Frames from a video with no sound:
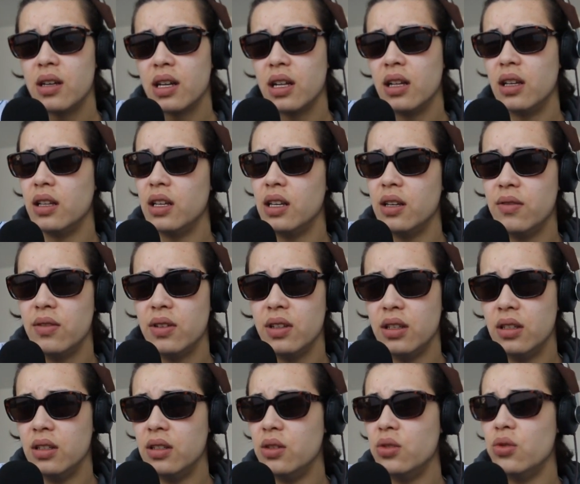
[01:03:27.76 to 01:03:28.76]

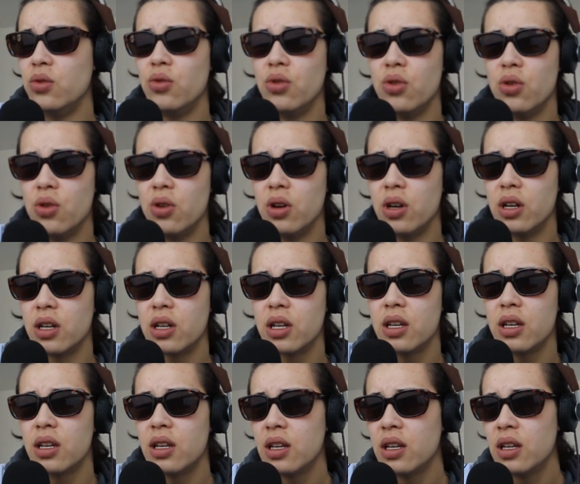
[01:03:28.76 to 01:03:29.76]
Cleveland, New
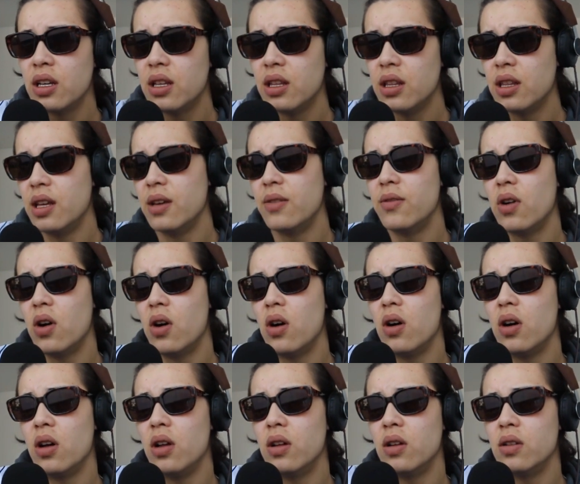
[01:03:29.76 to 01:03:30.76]
York, they've
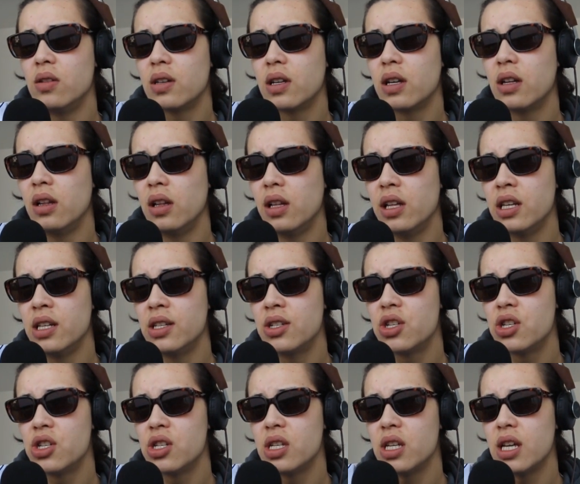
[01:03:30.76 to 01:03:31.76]
all
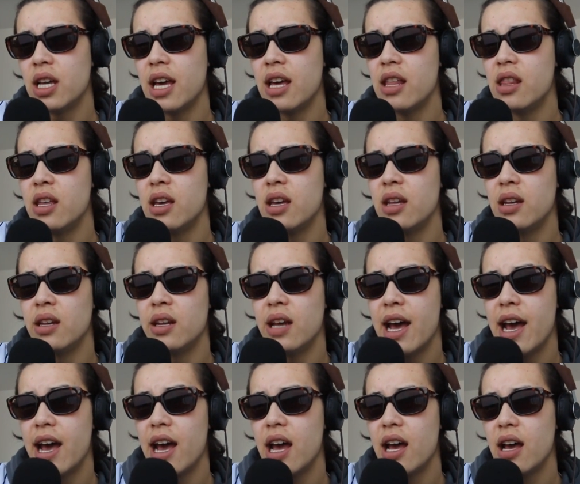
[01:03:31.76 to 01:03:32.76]
clinched. And then
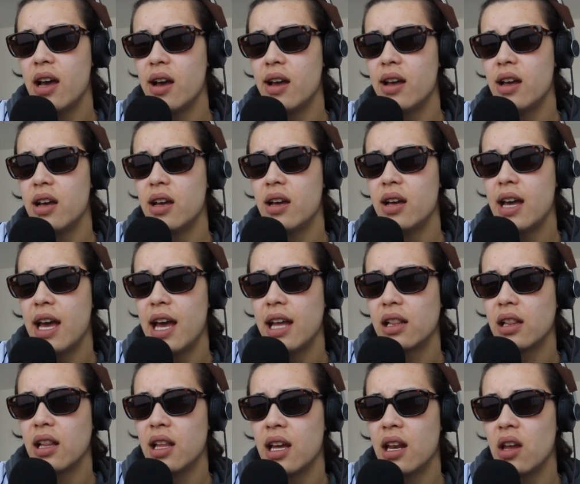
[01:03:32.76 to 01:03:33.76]

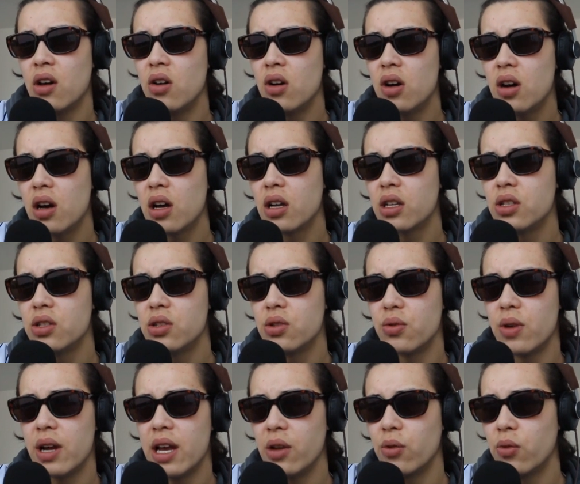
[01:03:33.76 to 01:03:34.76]
Atlanta Hawks,
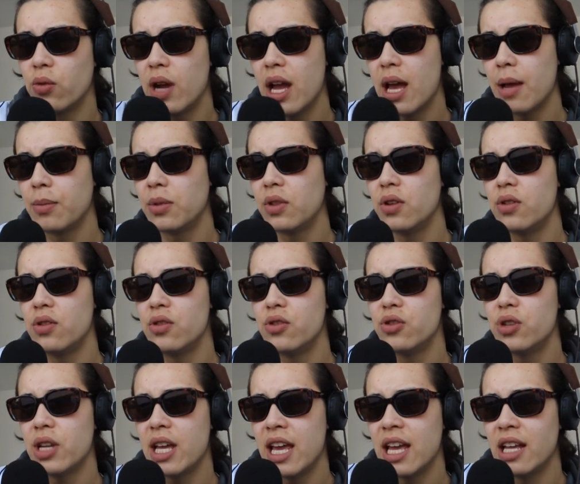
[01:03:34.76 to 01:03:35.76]
Toronto
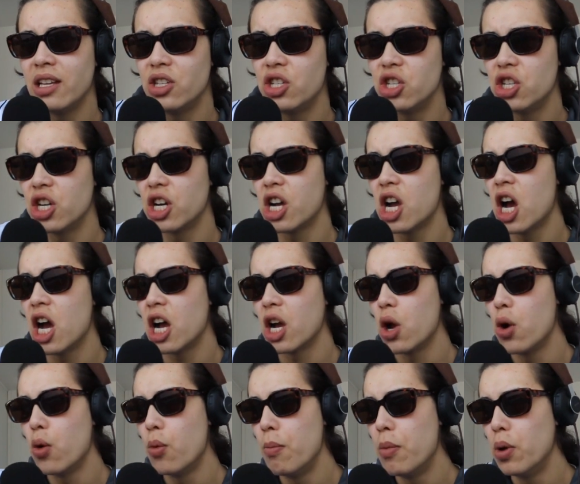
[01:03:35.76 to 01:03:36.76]
Raptors, and
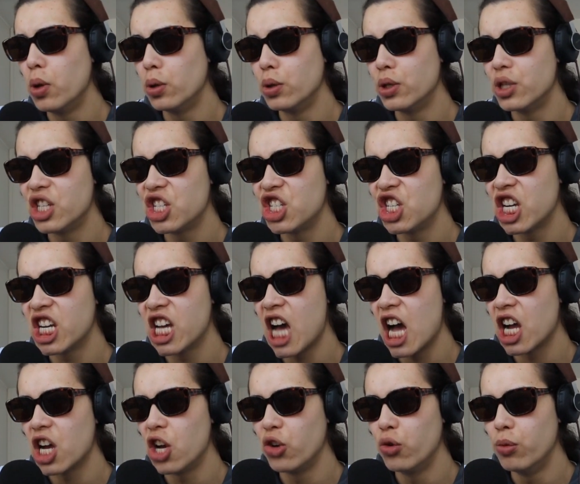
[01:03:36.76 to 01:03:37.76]
Chicago
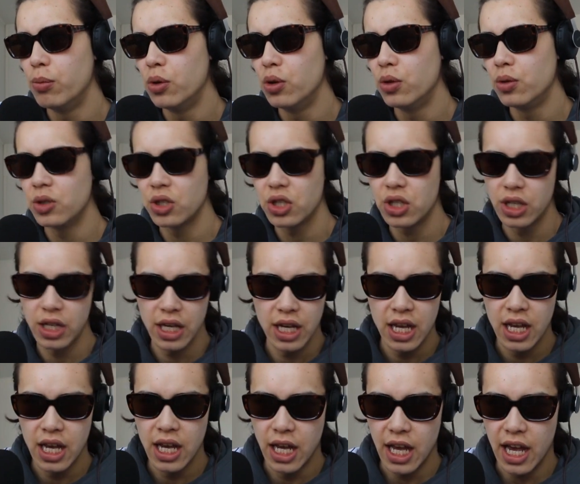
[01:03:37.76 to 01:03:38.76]
Bulls
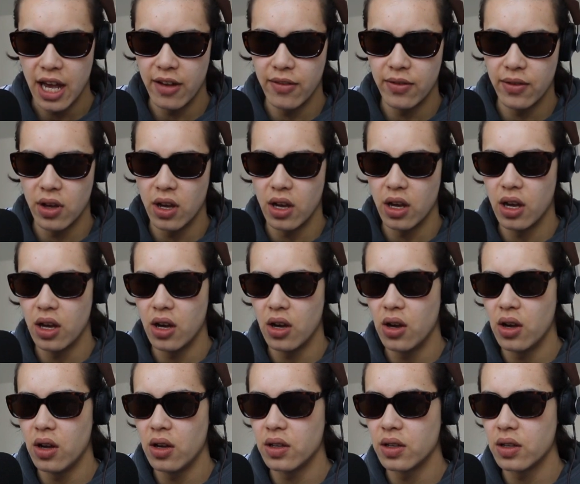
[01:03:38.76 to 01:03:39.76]
have
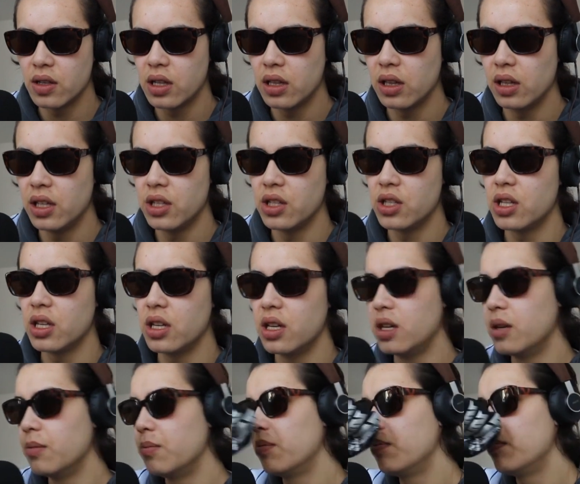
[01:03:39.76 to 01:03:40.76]
all clinched
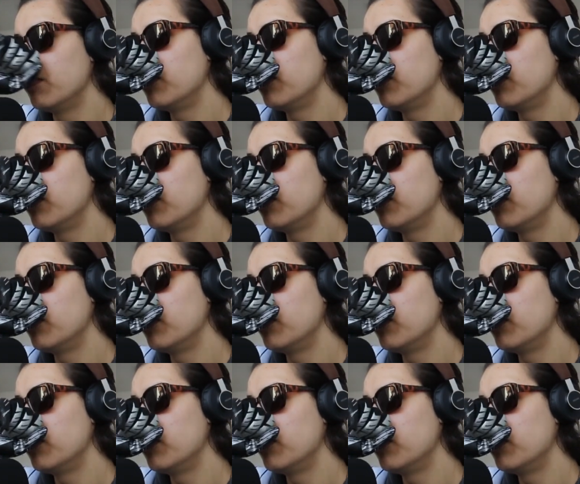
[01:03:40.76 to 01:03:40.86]
up.